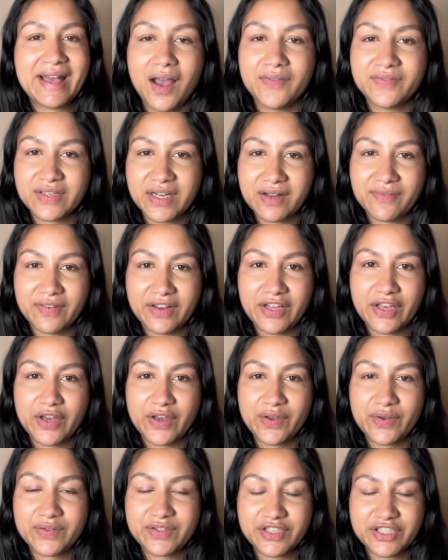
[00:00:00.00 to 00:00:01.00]
I've done a
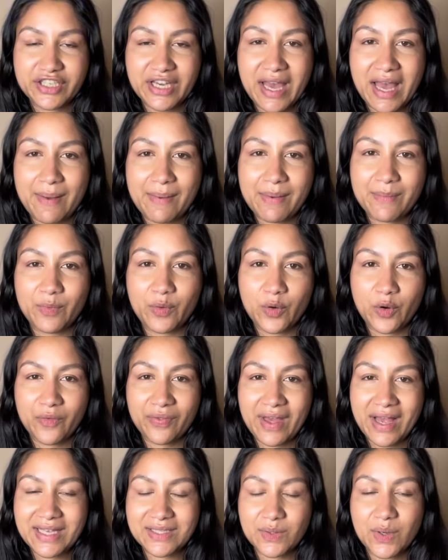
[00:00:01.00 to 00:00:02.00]
video to share a bit more on
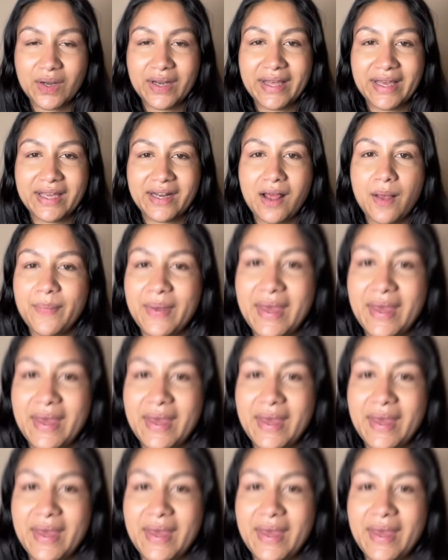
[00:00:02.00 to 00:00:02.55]
that, so I'll link it up